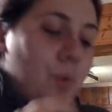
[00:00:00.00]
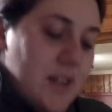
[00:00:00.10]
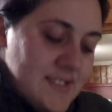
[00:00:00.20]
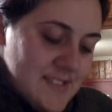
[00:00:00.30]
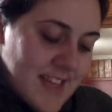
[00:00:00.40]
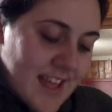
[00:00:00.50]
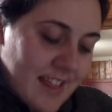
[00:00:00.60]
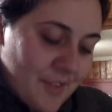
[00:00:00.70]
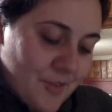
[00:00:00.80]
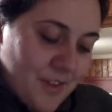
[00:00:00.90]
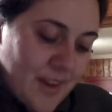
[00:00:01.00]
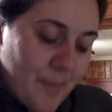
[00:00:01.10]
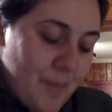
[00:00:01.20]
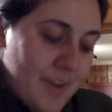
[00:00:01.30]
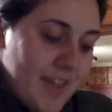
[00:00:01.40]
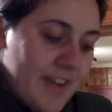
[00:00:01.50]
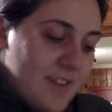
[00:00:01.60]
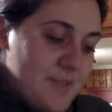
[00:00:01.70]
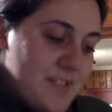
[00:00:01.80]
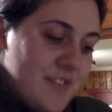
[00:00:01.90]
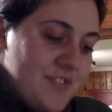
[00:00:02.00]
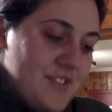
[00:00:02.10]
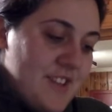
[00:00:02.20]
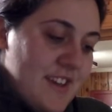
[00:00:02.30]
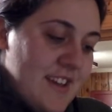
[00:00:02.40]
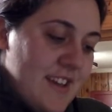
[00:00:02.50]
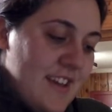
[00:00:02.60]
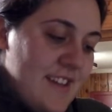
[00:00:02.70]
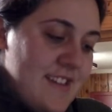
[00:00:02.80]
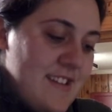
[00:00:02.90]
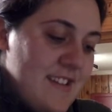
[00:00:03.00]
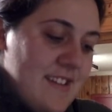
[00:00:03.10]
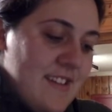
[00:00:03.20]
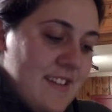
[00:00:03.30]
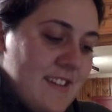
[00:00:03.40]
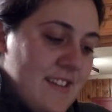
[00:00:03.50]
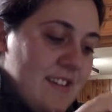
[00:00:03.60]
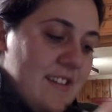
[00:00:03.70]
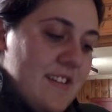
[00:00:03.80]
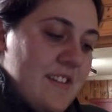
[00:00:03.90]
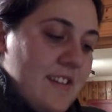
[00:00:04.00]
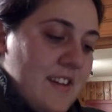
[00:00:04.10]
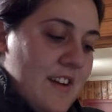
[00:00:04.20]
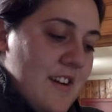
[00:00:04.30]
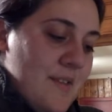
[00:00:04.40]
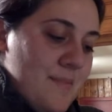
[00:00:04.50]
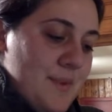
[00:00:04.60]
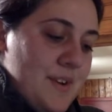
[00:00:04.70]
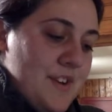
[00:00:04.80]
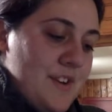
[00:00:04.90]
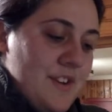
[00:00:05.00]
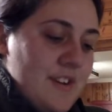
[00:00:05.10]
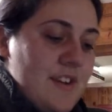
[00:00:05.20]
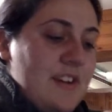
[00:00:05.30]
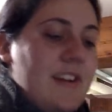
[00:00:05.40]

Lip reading: what's that number that comes after 9? Number